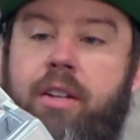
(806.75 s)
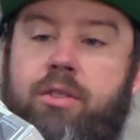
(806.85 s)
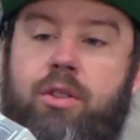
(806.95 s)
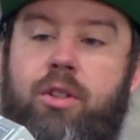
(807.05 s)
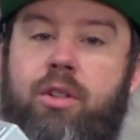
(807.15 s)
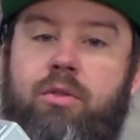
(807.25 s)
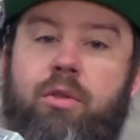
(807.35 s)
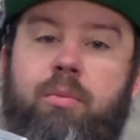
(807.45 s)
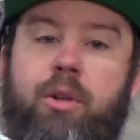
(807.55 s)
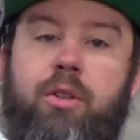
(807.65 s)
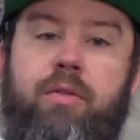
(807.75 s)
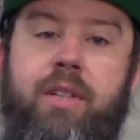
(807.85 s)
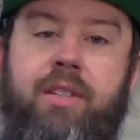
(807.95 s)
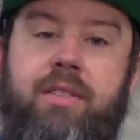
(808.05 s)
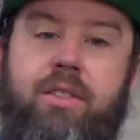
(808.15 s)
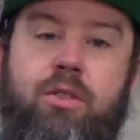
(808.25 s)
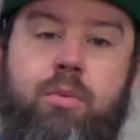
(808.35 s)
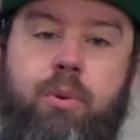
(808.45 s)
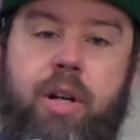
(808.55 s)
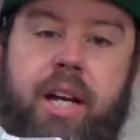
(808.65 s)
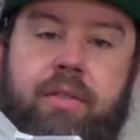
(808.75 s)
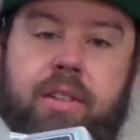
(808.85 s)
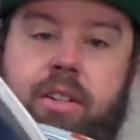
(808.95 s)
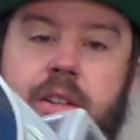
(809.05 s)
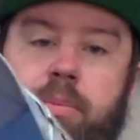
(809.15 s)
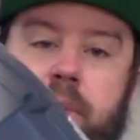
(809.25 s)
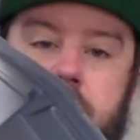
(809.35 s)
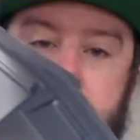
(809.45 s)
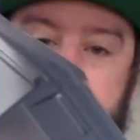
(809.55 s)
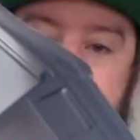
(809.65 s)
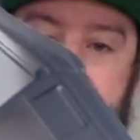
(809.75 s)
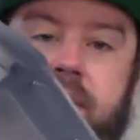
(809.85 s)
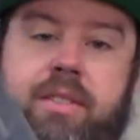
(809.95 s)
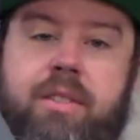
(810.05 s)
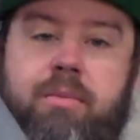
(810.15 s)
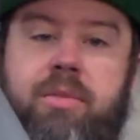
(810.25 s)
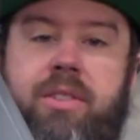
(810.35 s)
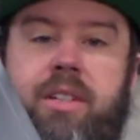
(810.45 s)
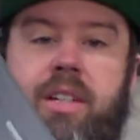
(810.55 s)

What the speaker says: So you couldn't remove these super heavy clipless systems